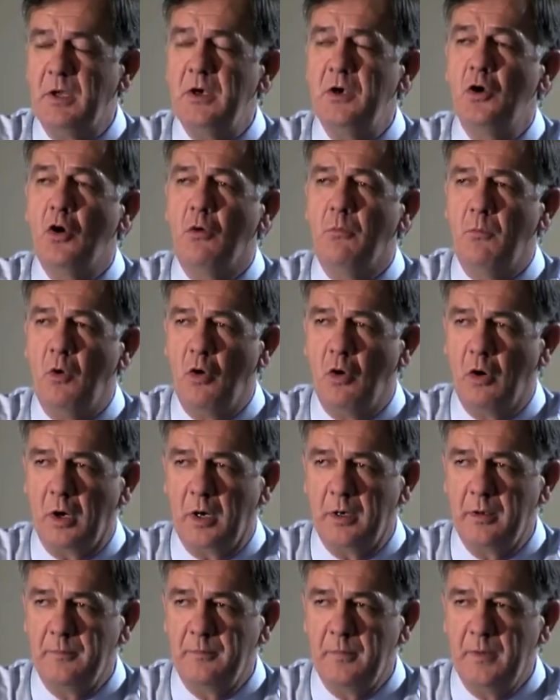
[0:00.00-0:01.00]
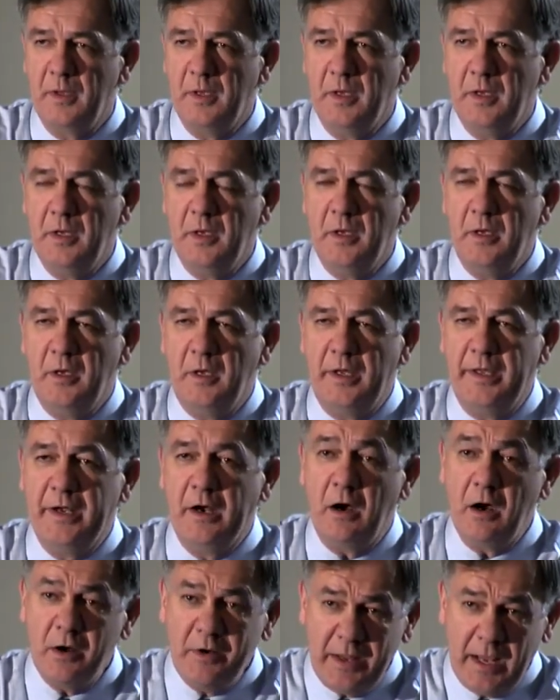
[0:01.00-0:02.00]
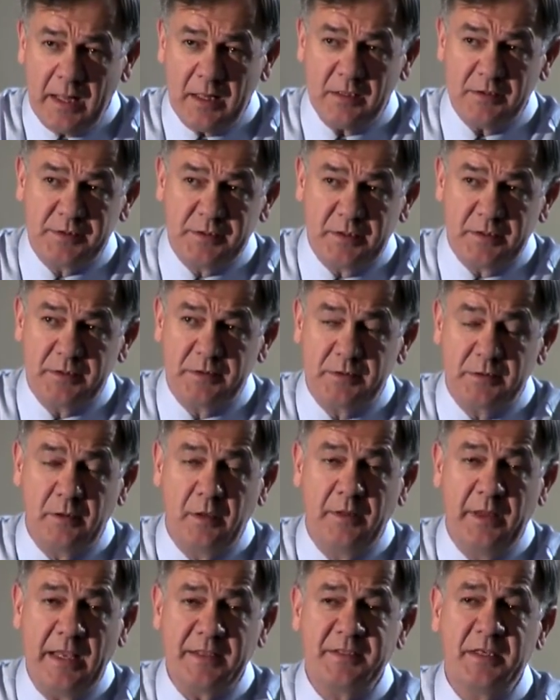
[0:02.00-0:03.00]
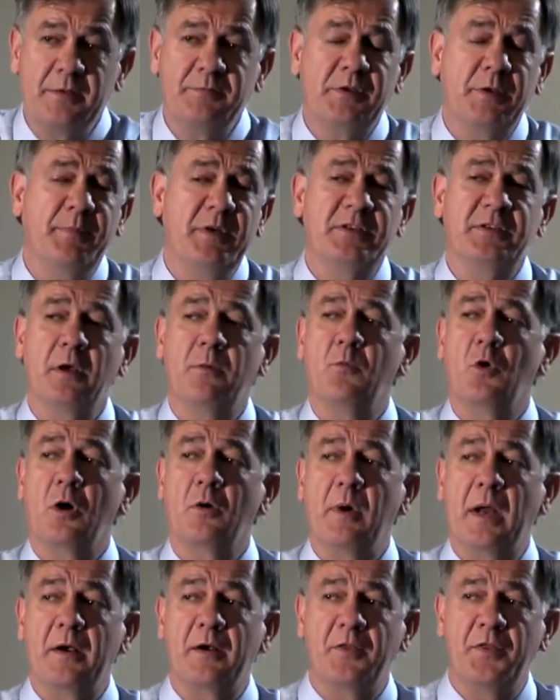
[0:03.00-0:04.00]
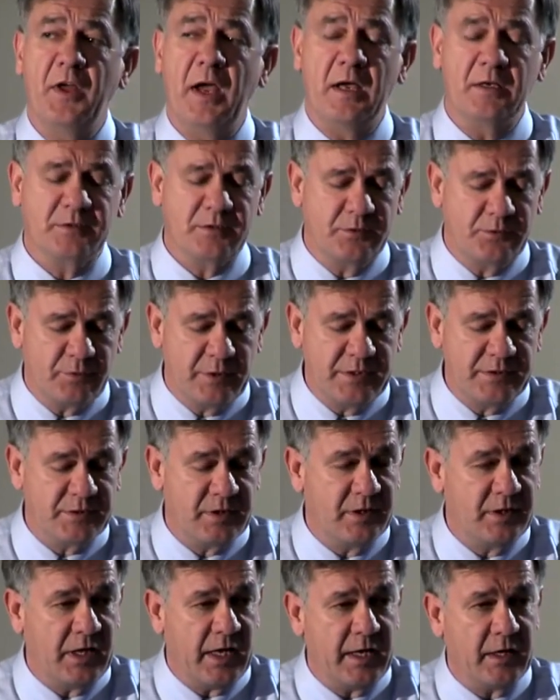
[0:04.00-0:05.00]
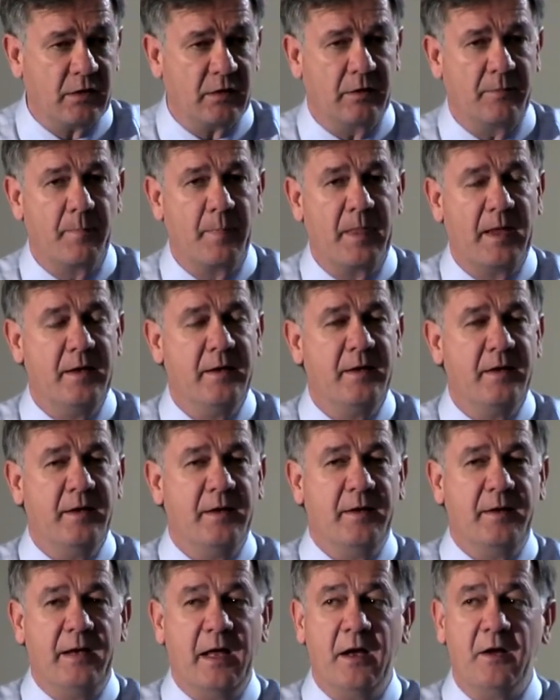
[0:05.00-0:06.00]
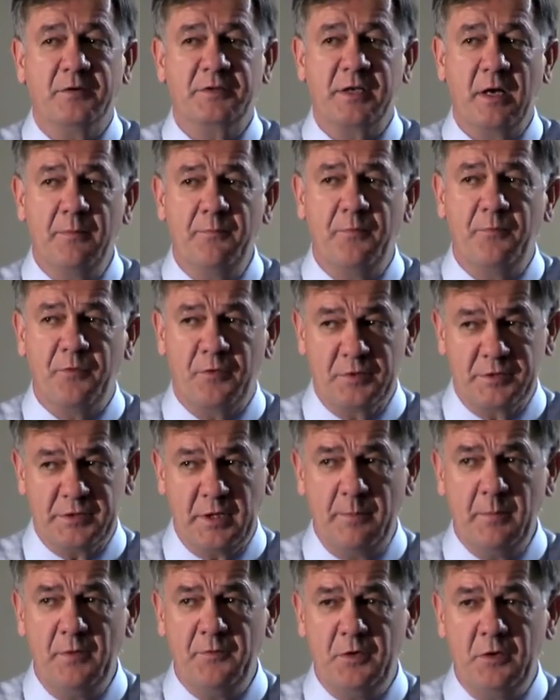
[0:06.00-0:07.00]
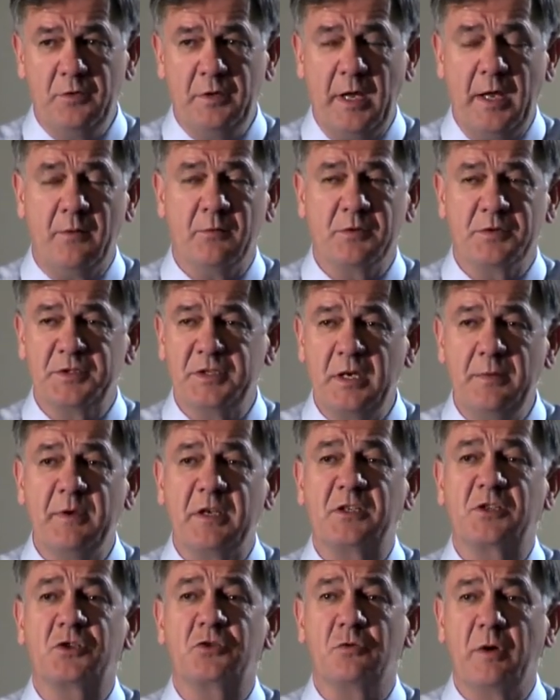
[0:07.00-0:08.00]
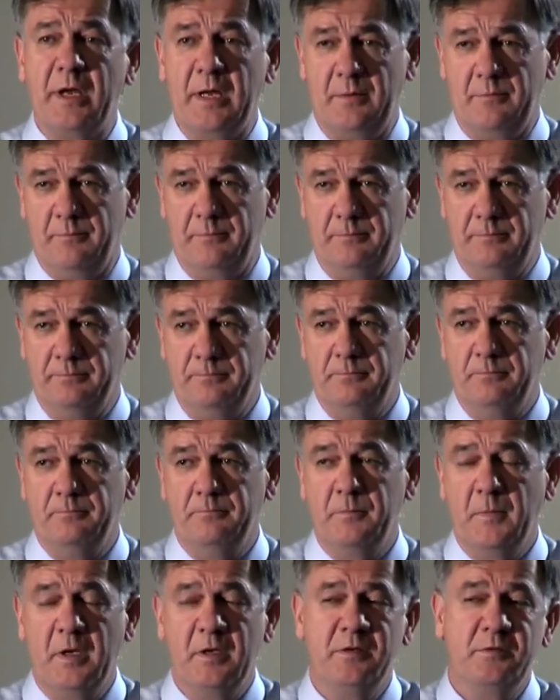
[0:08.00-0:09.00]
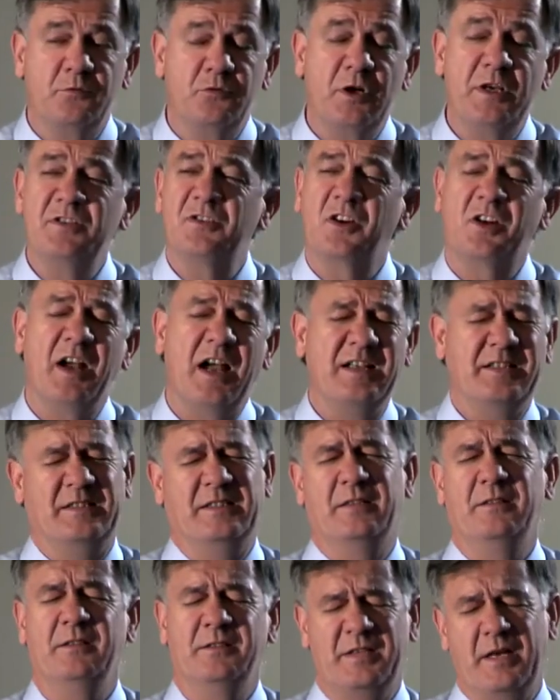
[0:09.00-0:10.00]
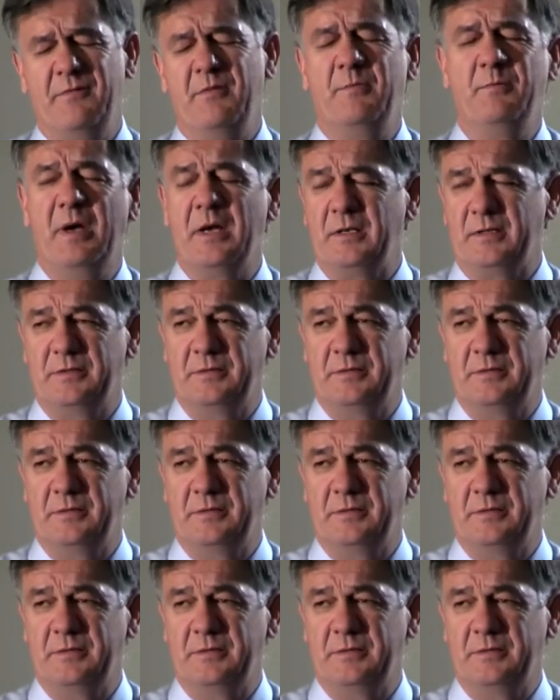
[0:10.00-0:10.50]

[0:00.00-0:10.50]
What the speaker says: but no more. In our analysis, that seems to be somewhere around 1,000 trees to the acre. Now, for some of you, that will seem extreme. Trees are costing $7